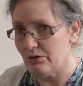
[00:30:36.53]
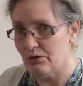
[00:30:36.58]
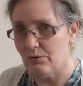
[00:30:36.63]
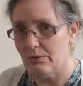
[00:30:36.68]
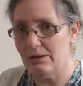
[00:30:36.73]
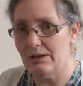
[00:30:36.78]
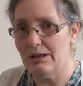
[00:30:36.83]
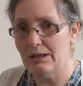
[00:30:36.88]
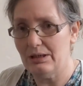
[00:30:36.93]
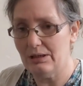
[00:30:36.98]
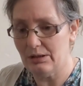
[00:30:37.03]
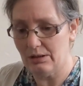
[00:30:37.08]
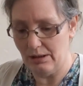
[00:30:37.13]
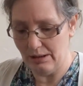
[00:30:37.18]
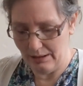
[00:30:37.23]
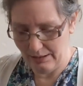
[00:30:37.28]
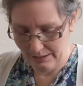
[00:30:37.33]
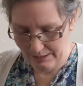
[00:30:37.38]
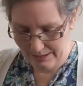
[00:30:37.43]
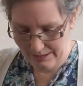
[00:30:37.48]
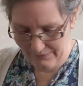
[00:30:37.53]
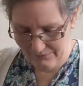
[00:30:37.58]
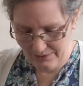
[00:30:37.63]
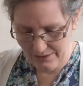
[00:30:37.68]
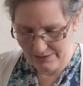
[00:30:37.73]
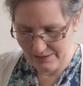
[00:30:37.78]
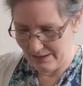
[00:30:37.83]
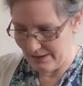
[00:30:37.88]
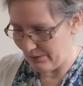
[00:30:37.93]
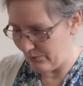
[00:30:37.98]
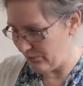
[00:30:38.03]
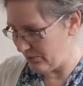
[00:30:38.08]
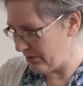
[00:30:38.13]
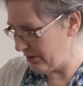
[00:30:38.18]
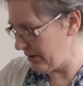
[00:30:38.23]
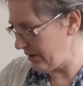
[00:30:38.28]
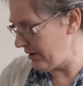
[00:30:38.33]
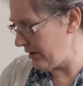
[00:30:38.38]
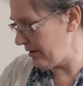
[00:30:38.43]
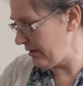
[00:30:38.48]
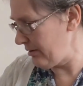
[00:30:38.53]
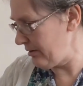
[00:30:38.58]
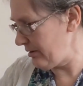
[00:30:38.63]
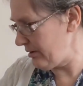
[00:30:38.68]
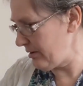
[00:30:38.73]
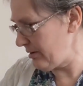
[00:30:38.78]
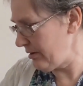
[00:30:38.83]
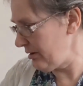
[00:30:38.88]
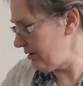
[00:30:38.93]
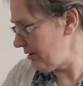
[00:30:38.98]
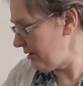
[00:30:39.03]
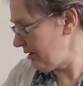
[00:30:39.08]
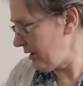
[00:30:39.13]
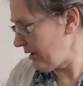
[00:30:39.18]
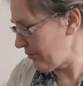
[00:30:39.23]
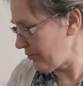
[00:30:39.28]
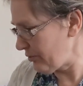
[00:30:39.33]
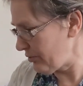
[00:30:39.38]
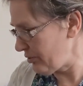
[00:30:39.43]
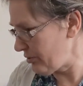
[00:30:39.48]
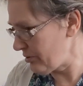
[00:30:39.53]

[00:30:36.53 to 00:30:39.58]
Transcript: so I need to leave this out, and I